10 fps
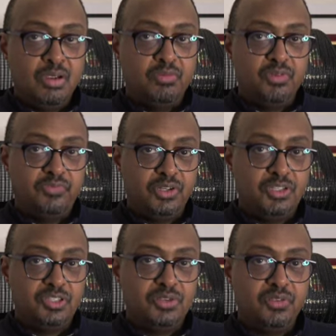
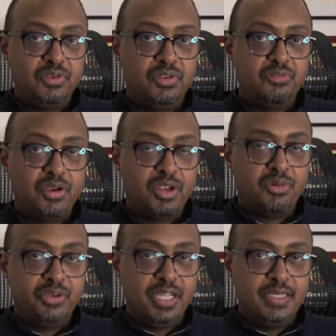refers to the
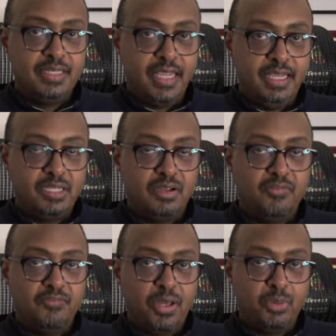Gregorian date
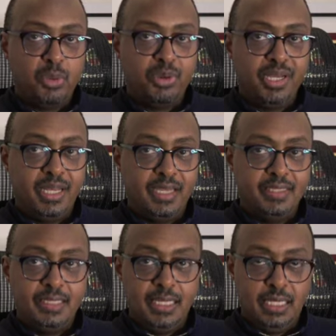of February
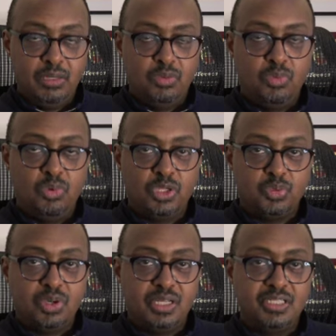19, which
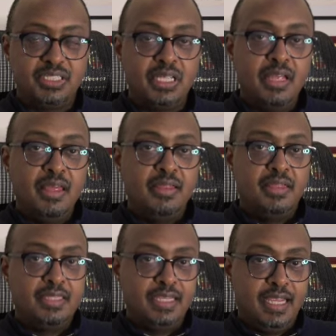was
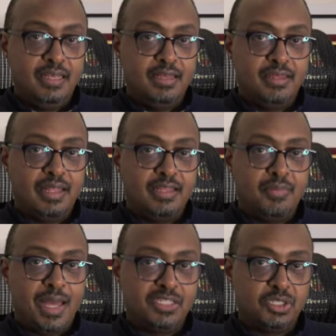the date that the
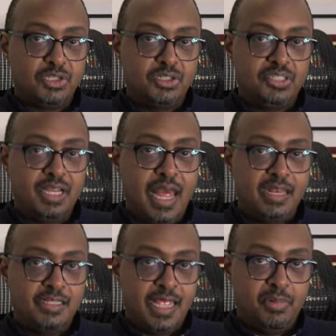massacres in
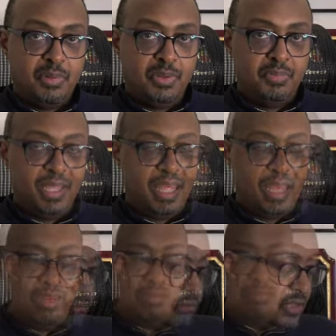Addis Ababa
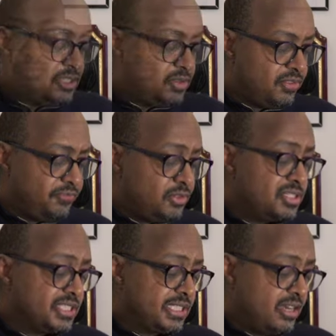began. So the
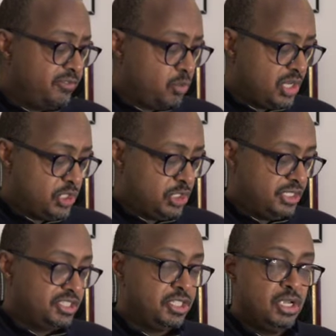first set of
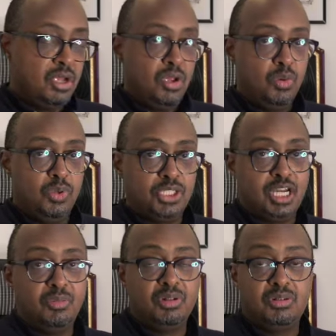questions, which
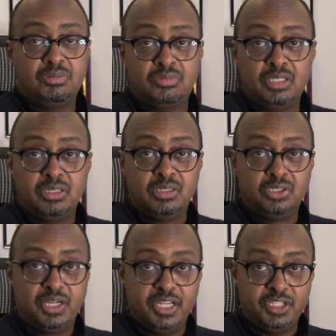I will
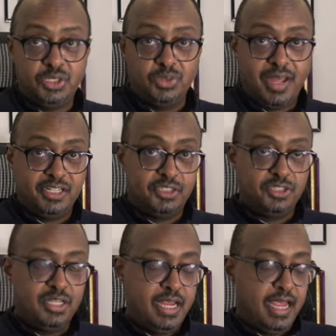try to answer
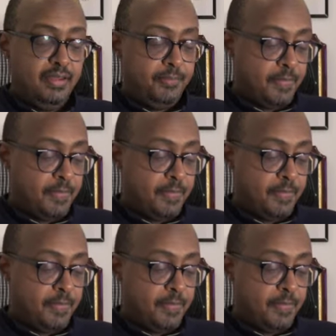today,